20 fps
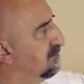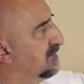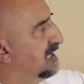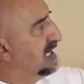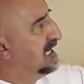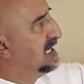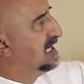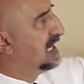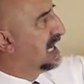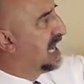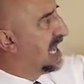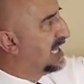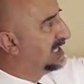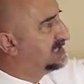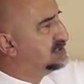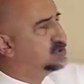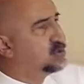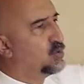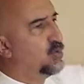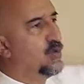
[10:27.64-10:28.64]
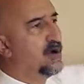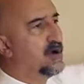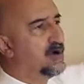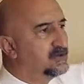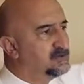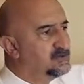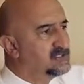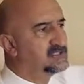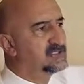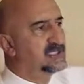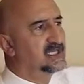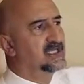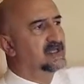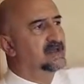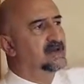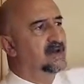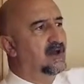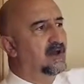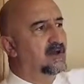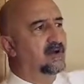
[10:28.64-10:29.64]
inclined towards
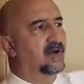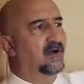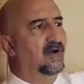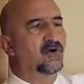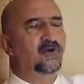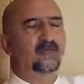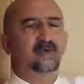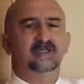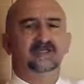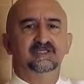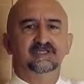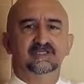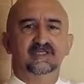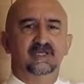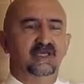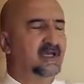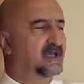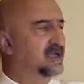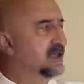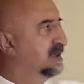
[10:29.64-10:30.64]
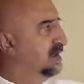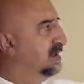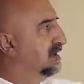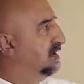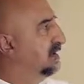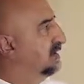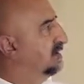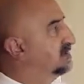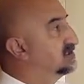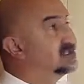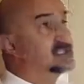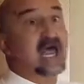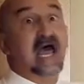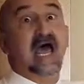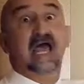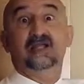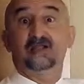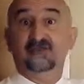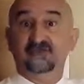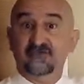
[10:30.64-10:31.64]
the non-urban
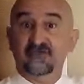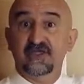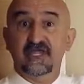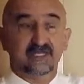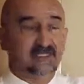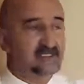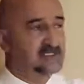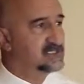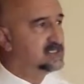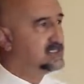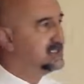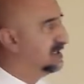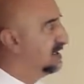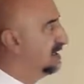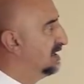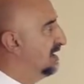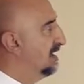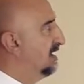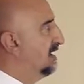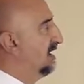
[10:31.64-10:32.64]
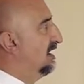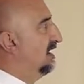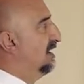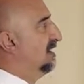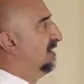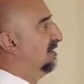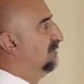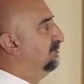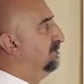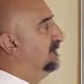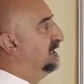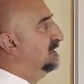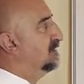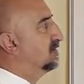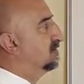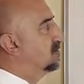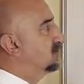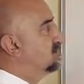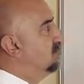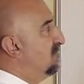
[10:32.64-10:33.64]
side of things,
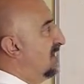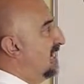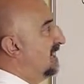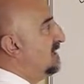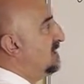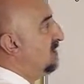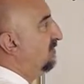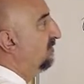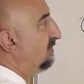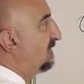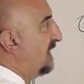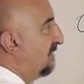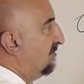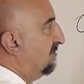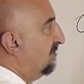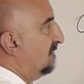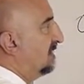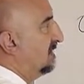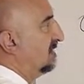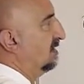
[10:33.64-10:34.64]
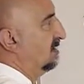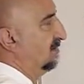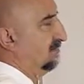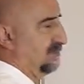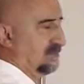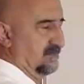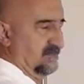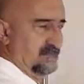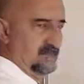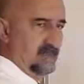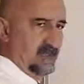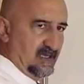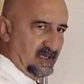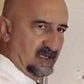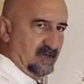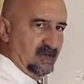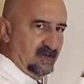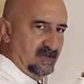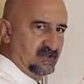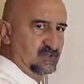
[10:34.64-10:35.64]
because many of them,
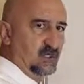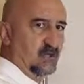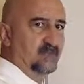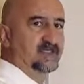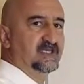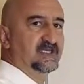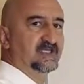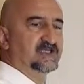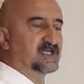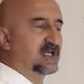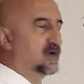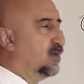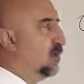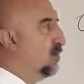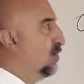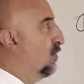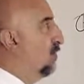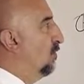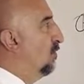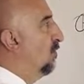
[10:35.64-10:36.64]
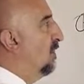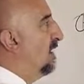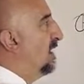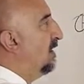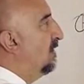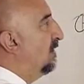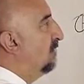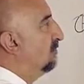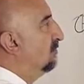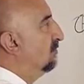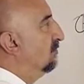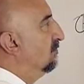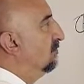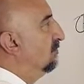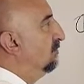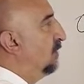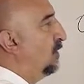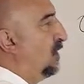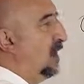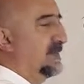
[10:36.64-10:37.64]
some years ago, were
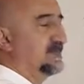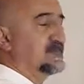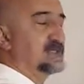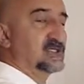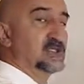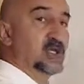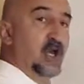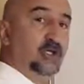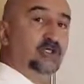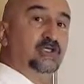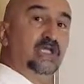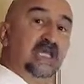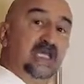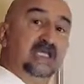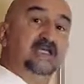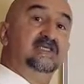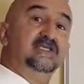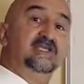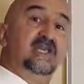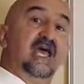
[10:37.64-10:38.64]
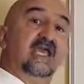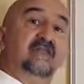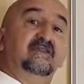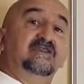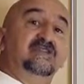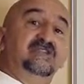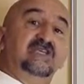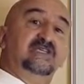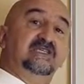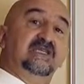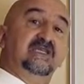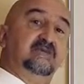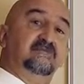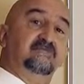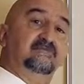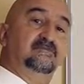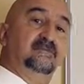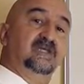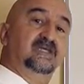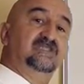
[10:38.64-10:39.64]
perhaps not inside the
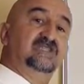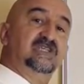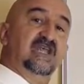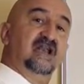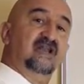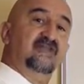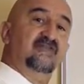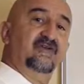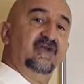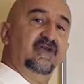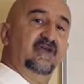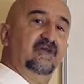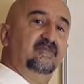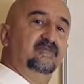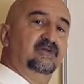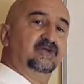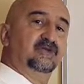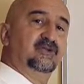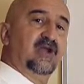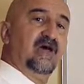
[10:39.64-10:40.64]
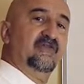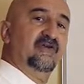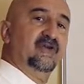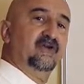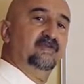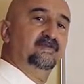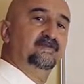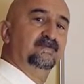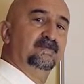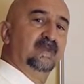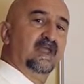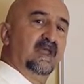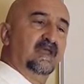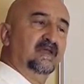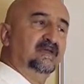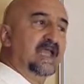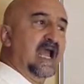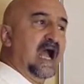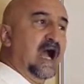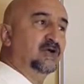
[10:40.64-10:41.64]
city itself, but rather
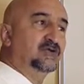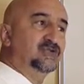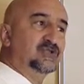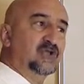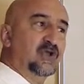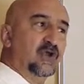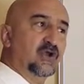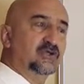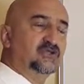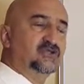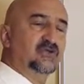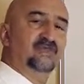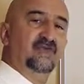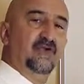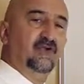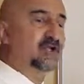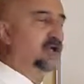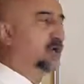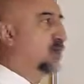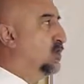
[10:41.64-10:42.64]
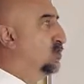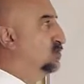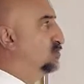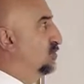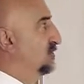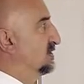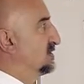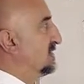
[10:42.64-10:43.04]
in the outskirts or very close to the